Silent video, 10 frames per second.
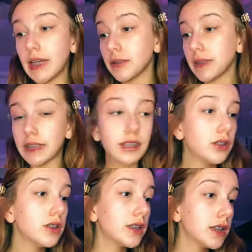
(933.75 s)
Okay, so my
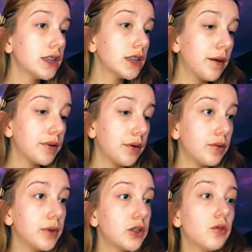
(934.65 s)
sister literally just came to
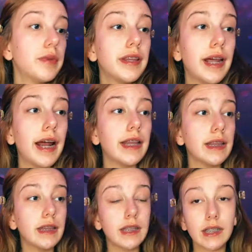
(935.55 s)
my room and told me that I
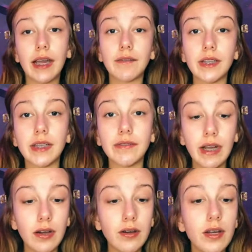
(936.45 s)
have to leave
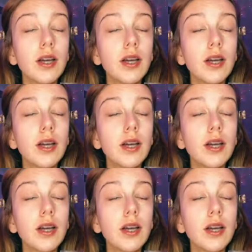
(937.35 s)
now.